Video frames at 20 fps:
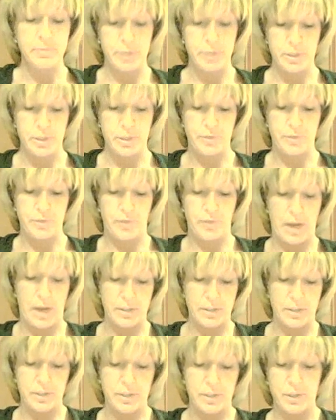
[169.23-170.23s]
which is
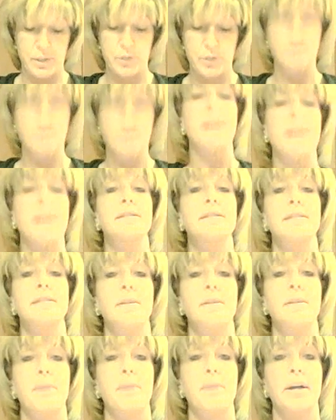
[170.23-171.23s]
foster trust
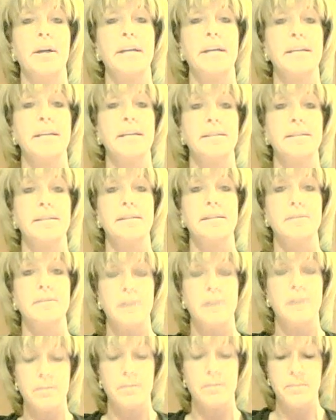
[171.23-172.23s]
in the marketing
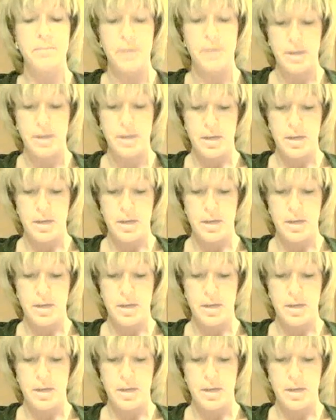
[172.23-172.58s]
system,